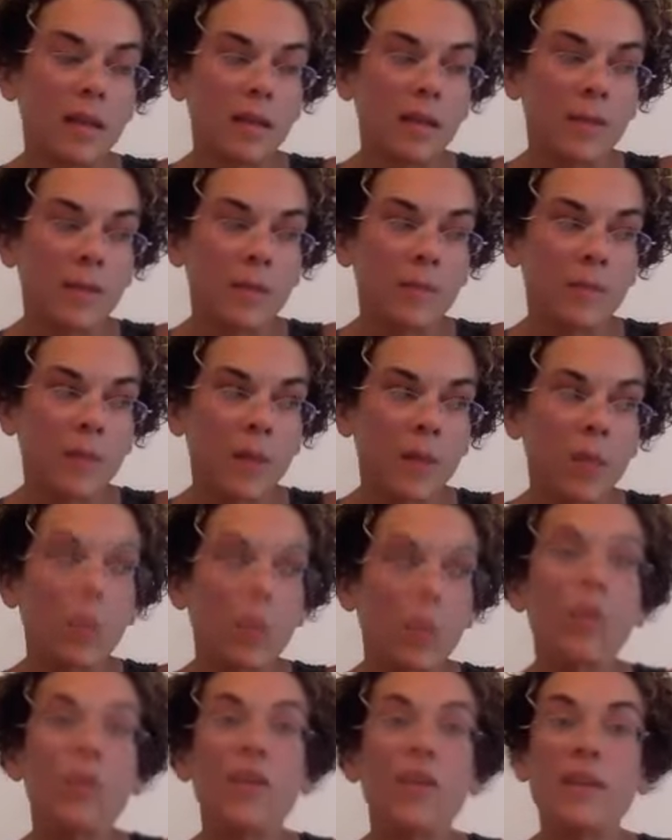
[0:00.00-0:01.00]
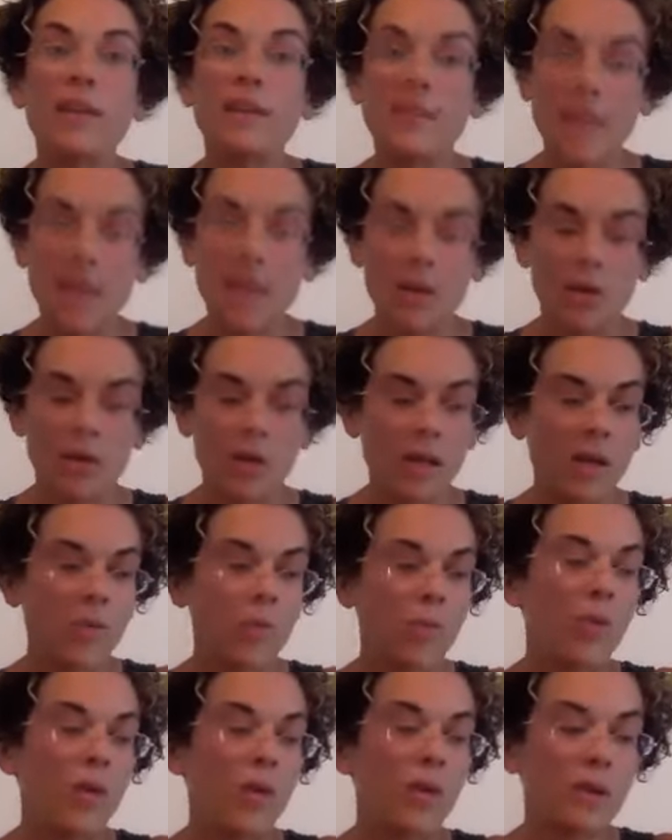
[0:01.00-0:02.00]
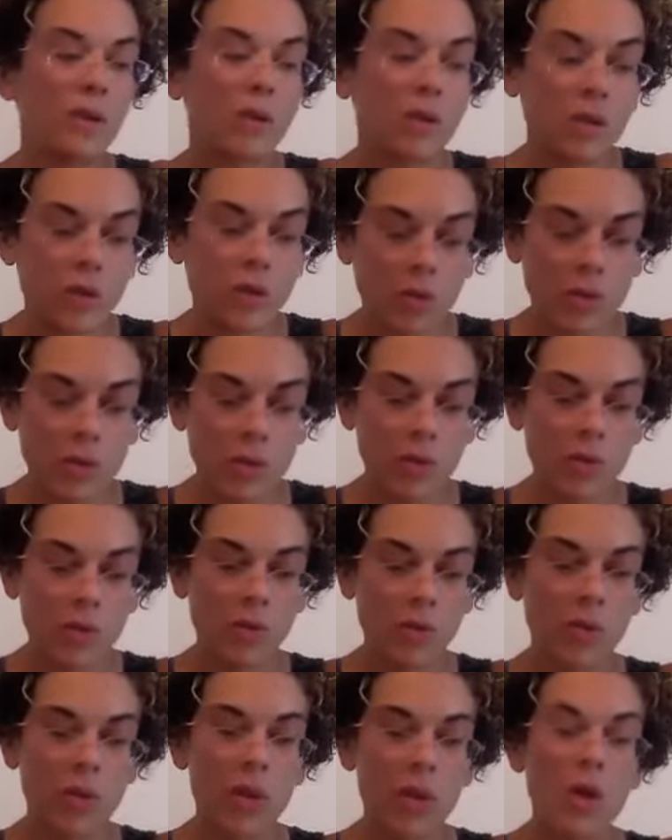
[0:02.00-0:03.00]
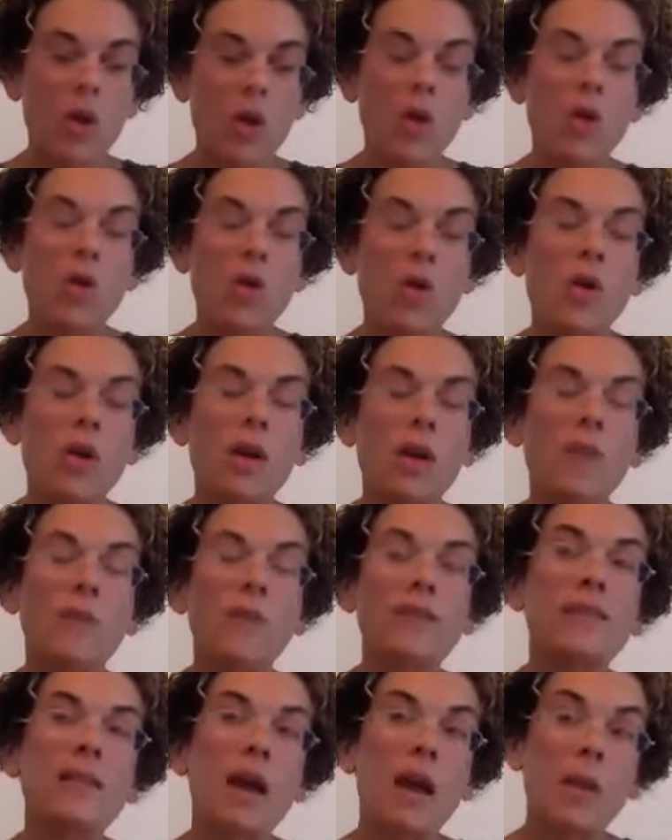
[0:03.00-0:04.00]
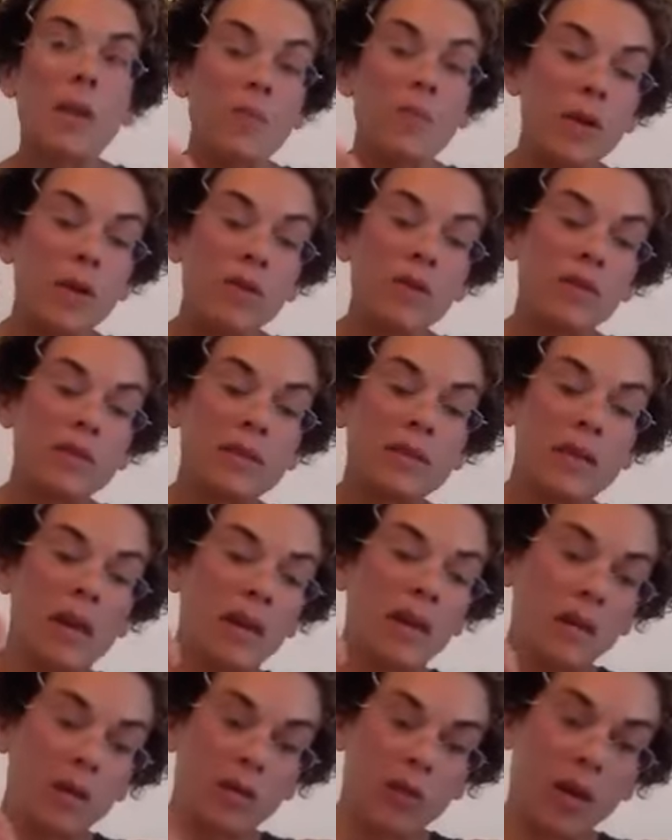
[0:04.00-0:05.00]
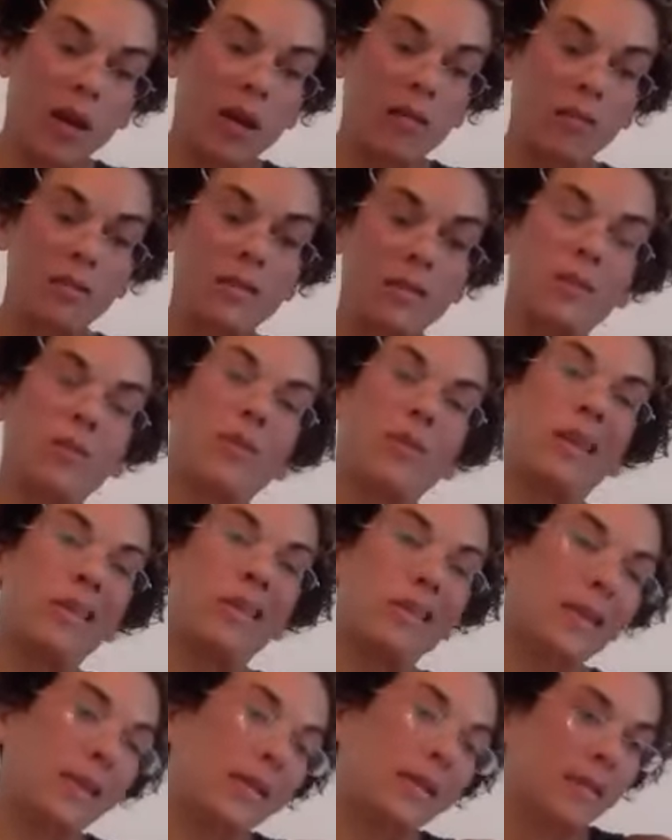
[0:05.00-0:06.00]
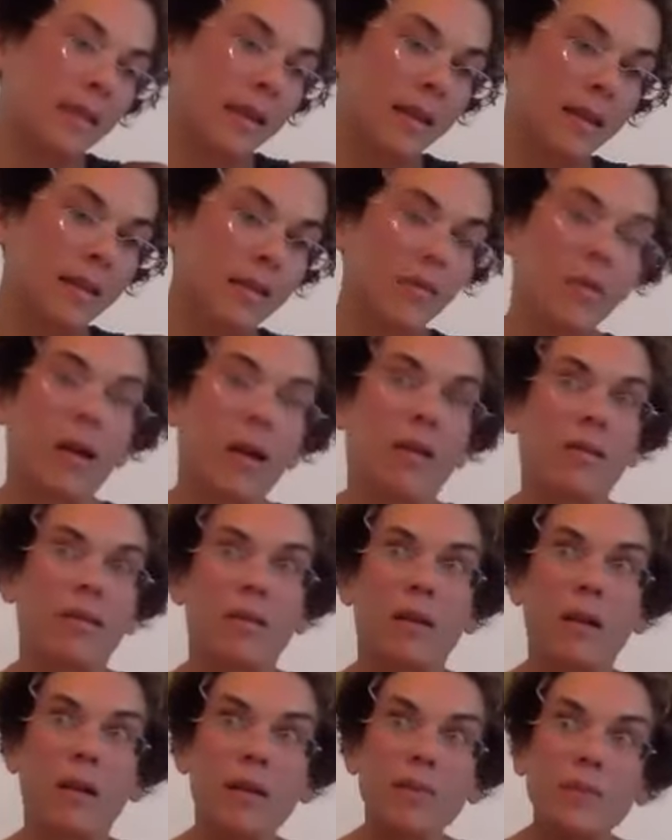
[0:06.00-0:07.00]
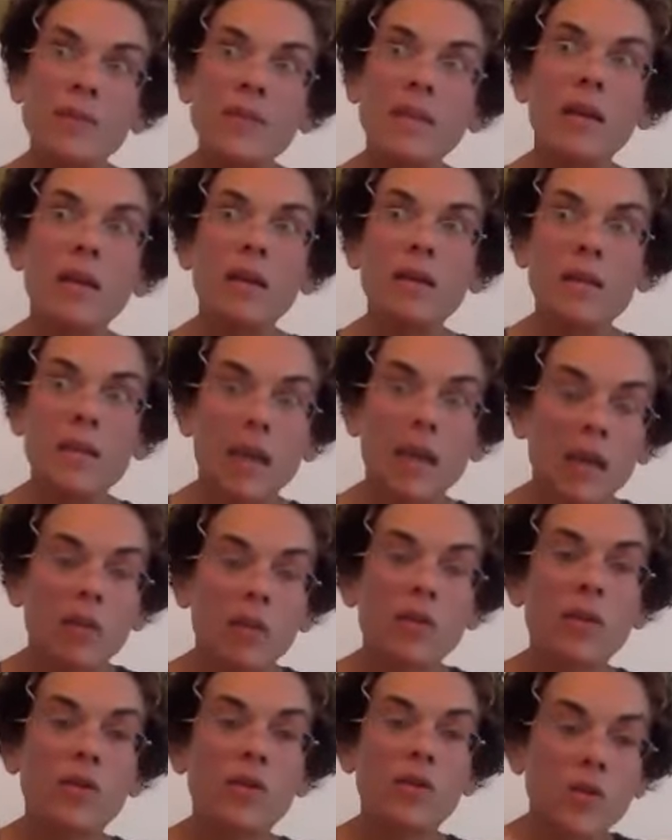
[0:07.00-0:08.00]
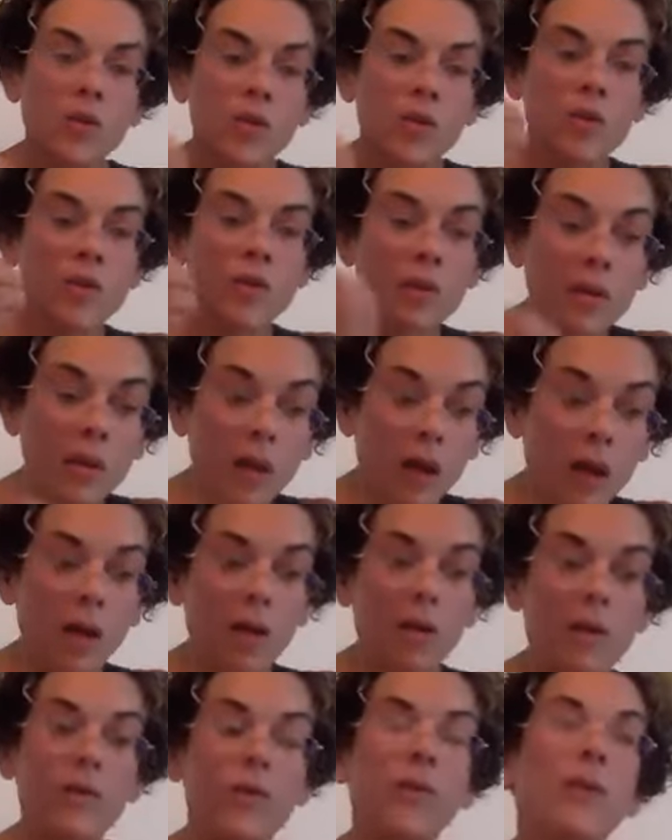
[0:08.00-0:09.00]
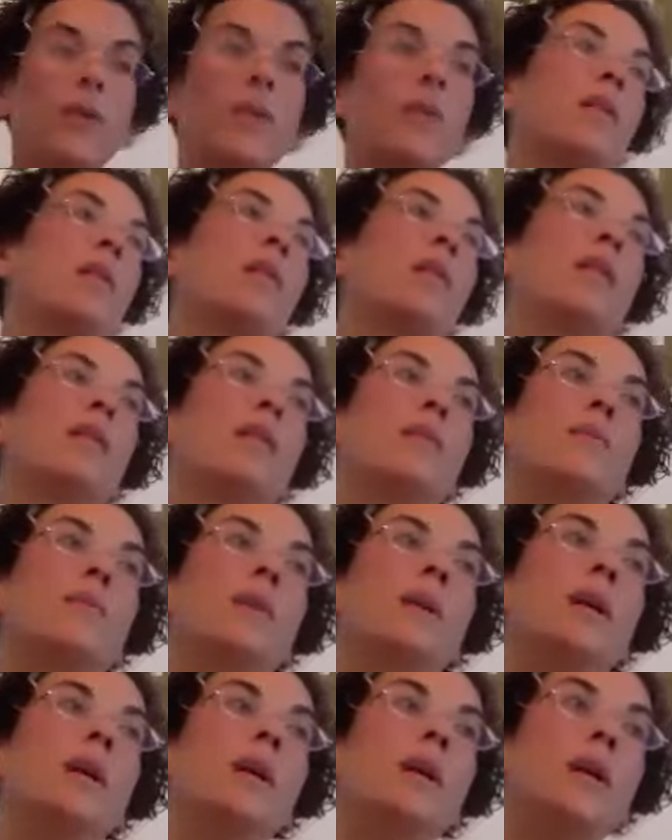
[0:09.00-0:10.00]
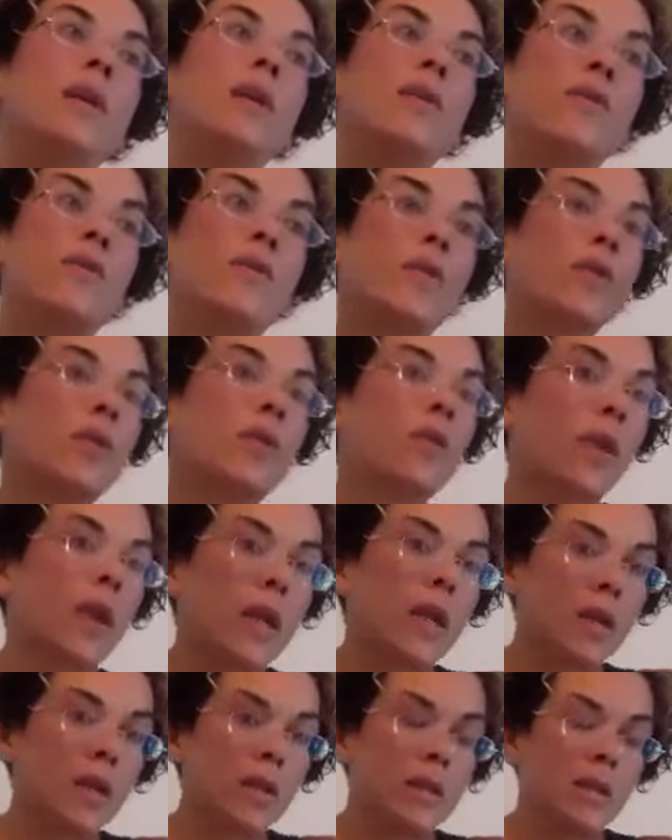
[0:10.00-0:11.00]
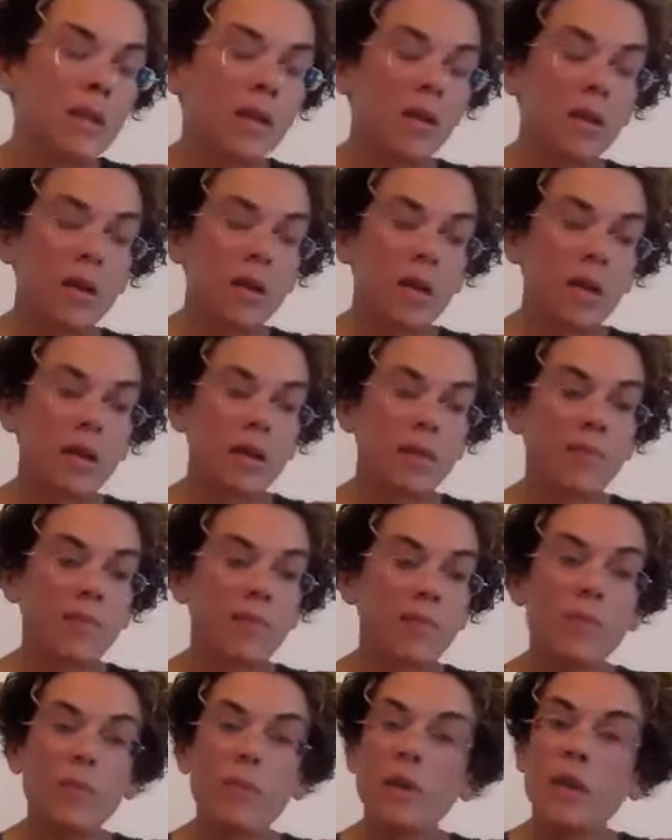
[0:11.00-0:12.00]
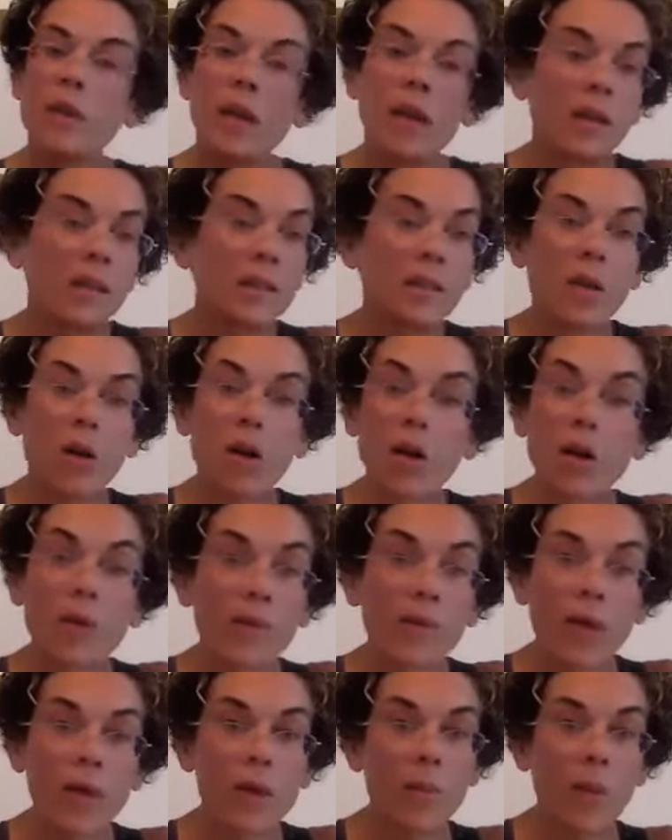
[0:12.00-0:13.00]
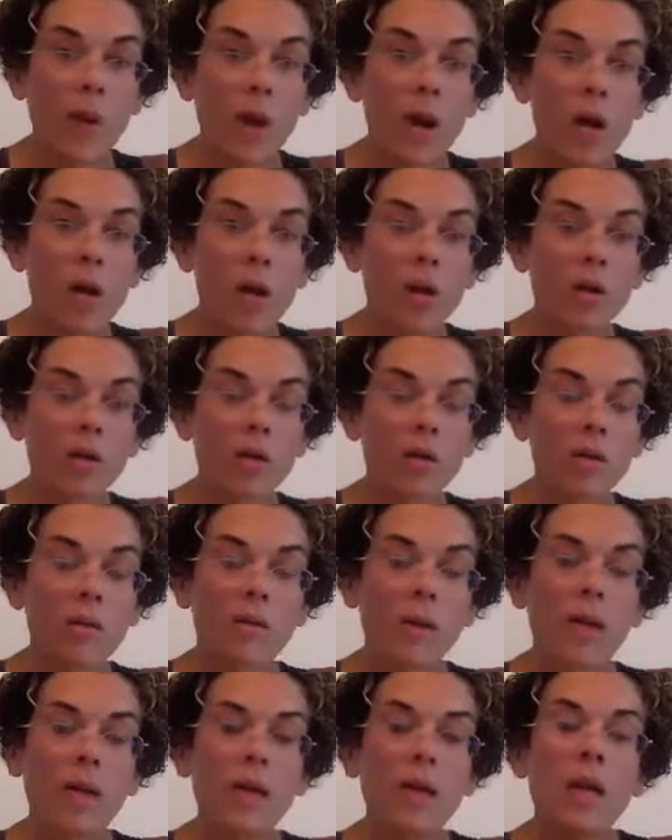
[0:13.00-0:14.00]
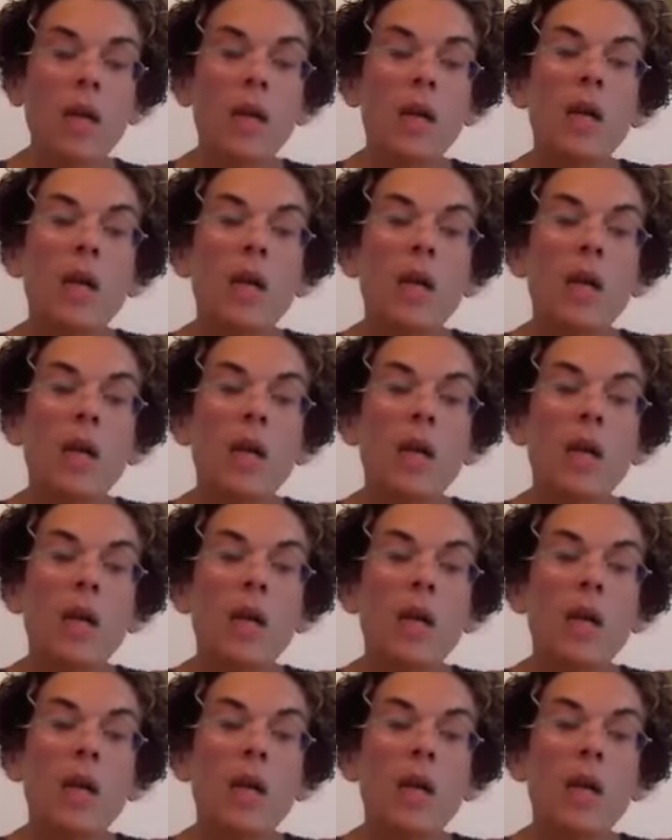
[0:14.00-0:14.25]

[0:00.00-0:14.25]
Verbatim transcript: like with integrity, with truth, if it's not built on solid grounds, and when I say solid ground, I'm saying integrity, truth, love, um, for the greatest good, then it's going to fall apart, right?